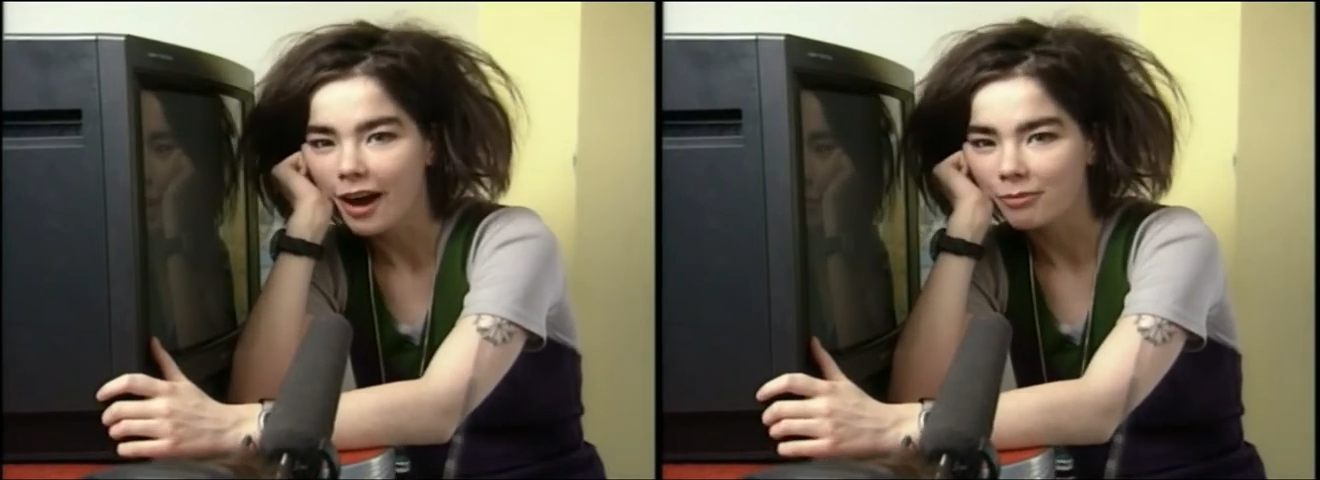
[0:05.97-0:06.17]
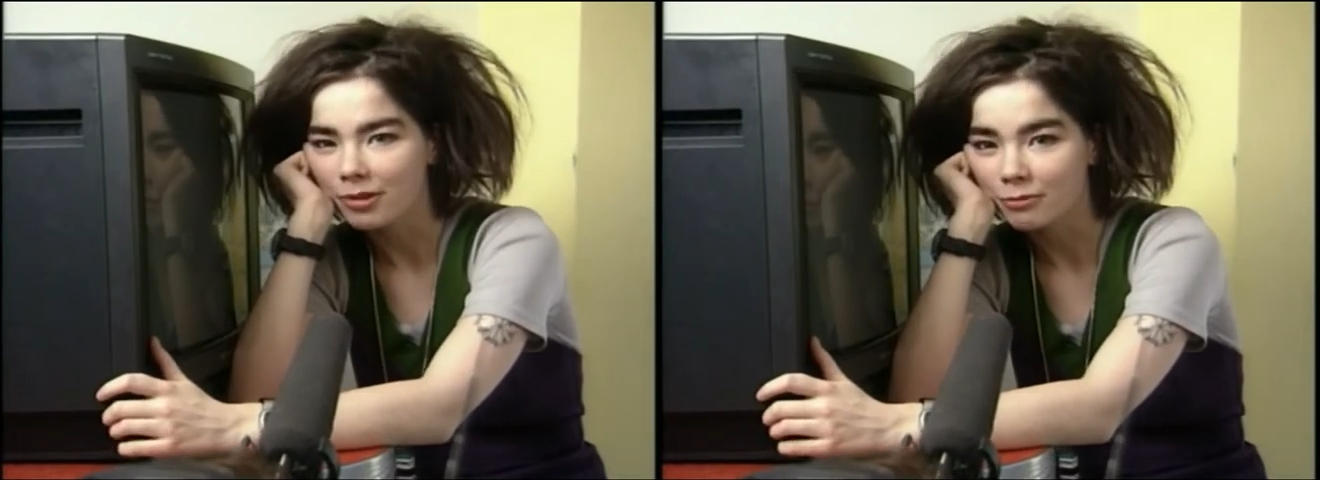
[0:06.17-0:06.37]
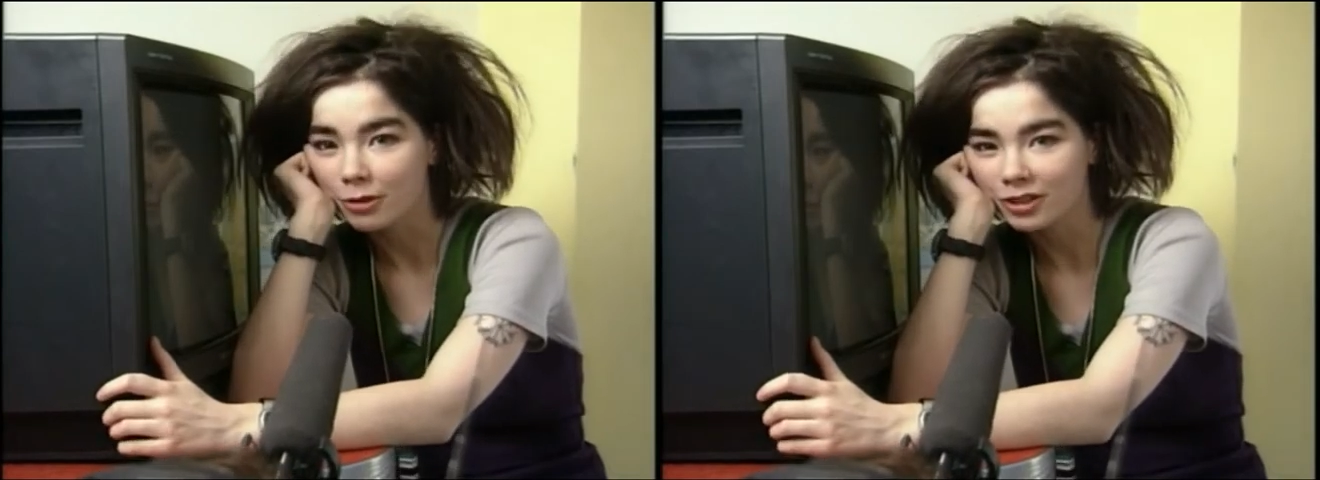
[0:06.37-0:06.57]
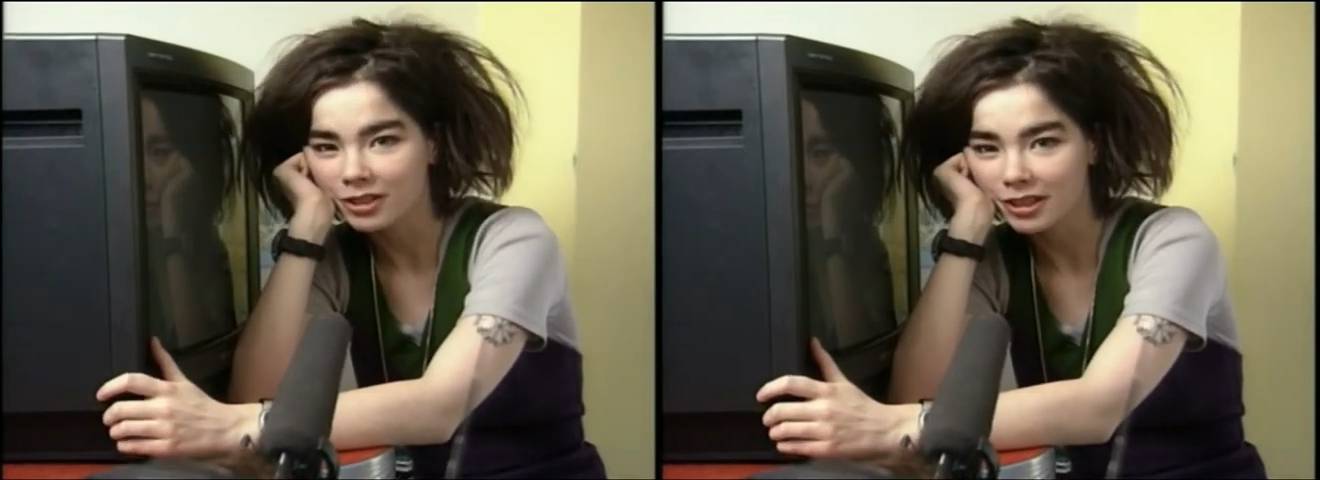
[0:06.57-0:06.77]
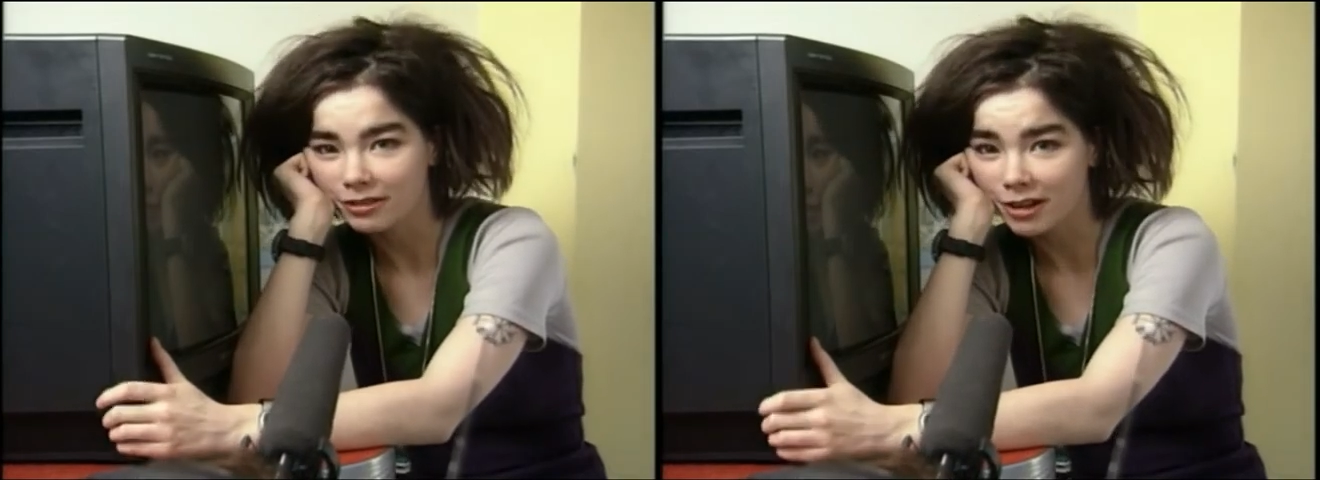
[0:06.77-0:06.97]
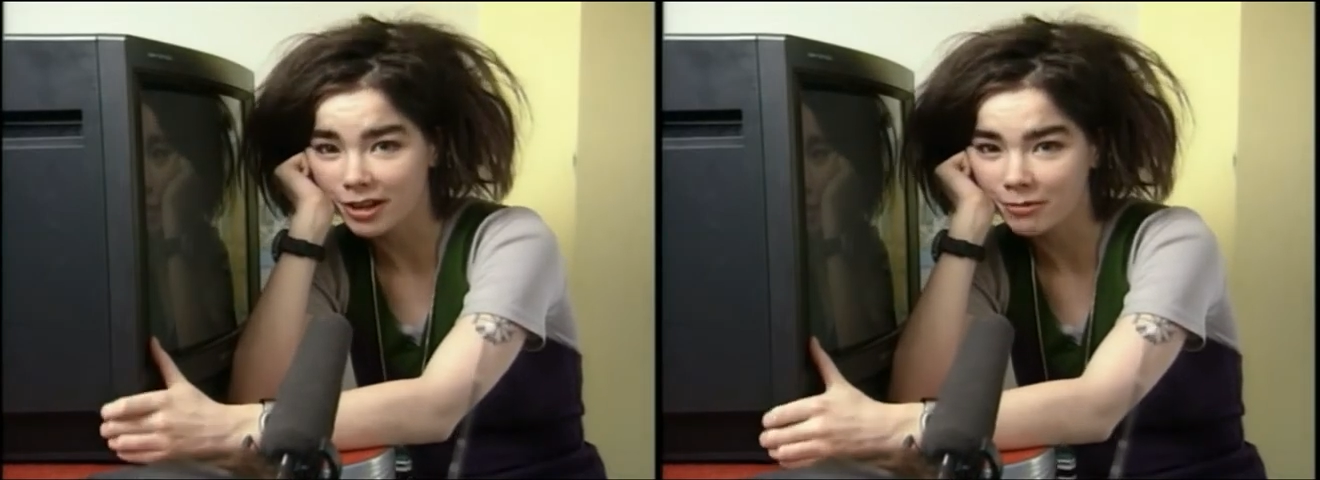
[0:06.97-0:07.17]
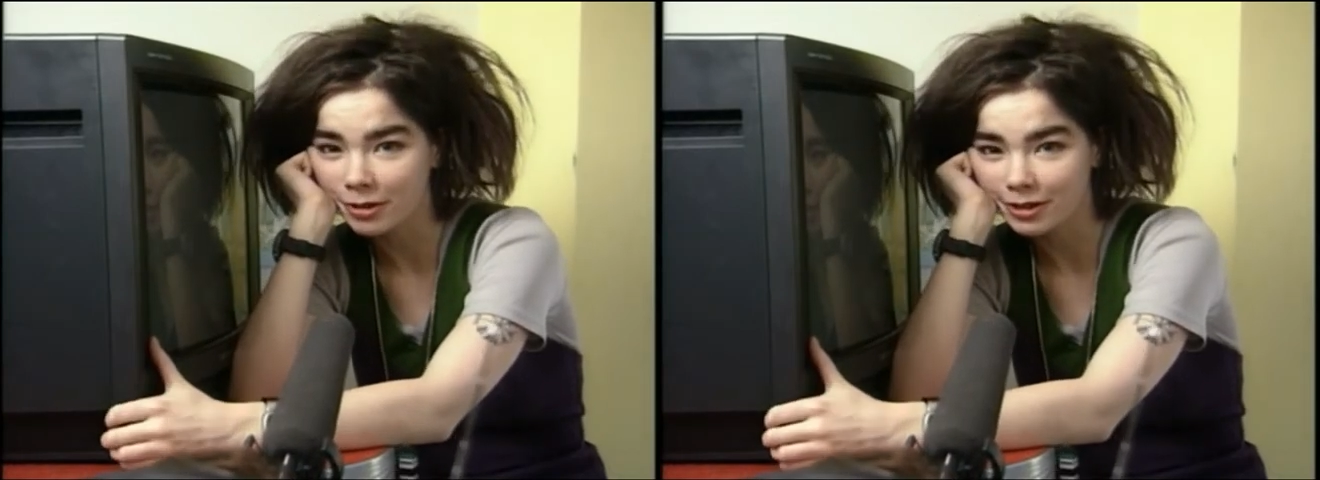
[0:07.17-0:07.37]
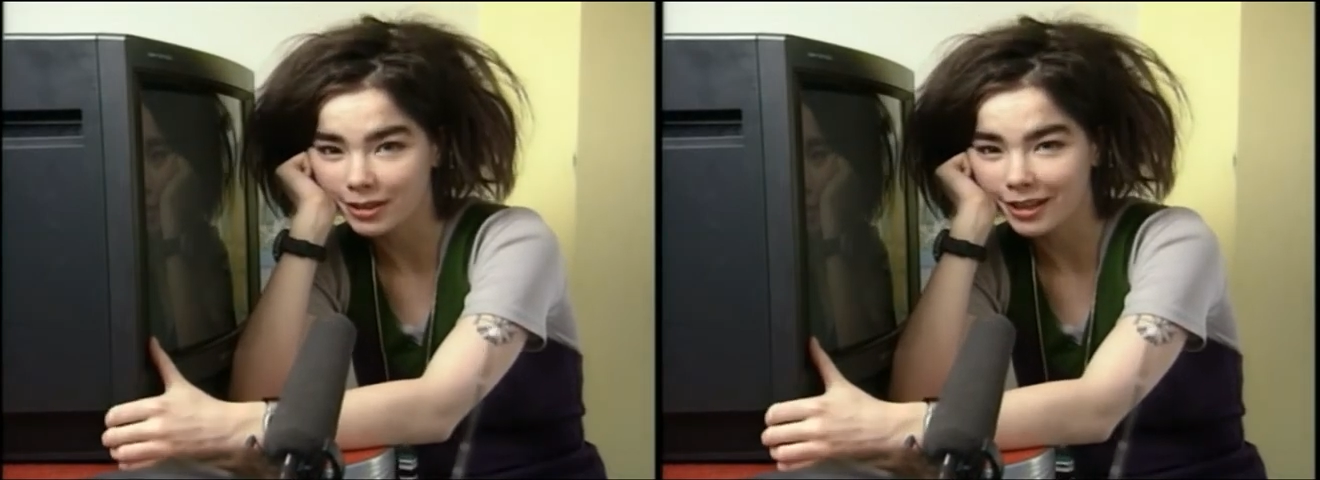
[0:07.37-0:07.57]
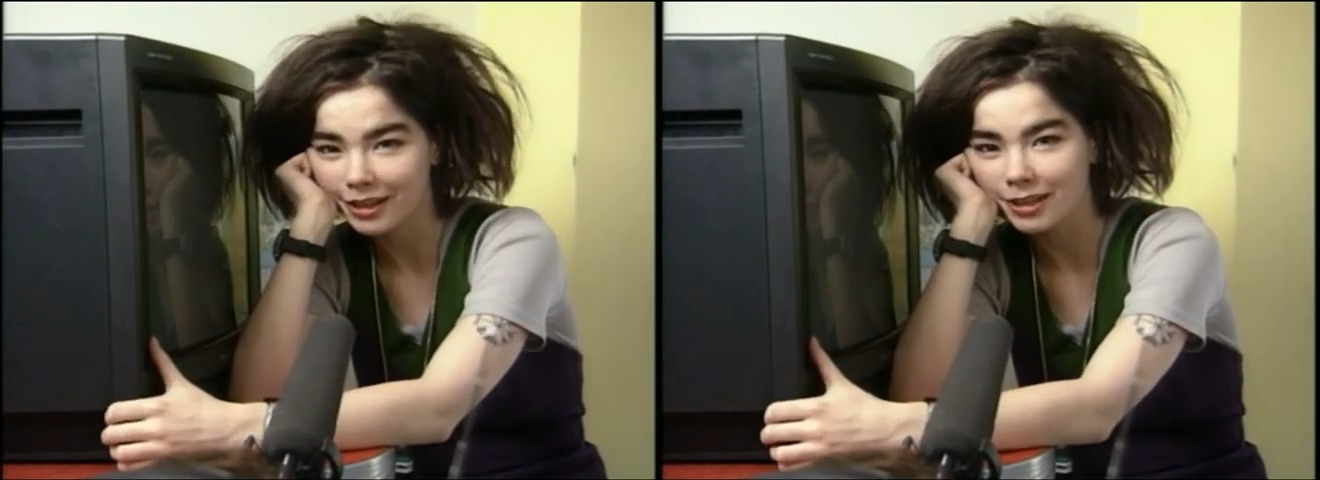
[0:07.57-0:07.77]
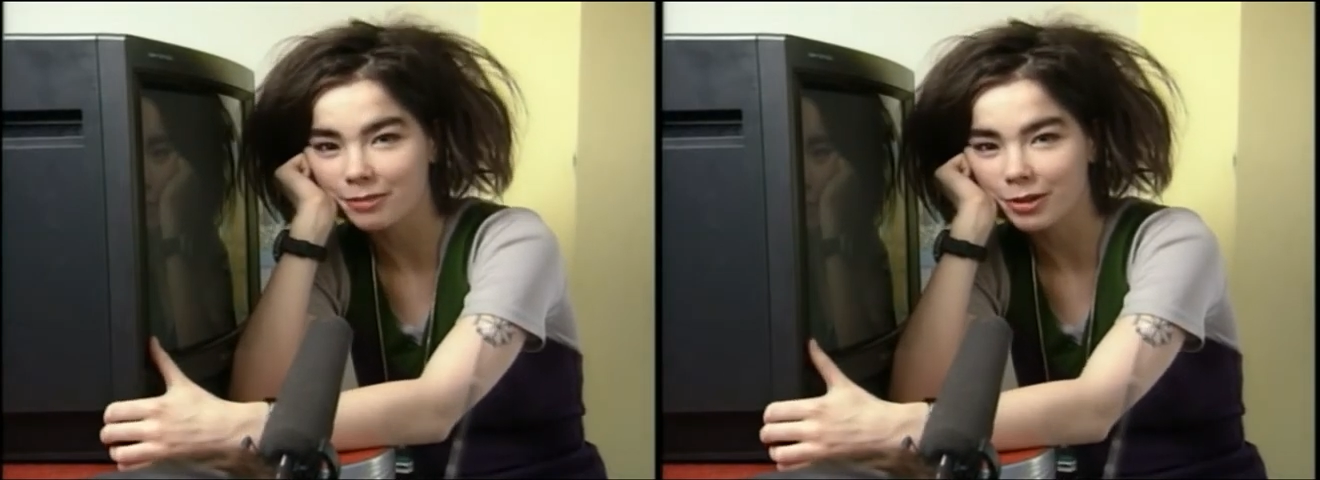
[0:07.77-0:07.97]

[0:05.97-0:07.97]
I've been watching it very much lately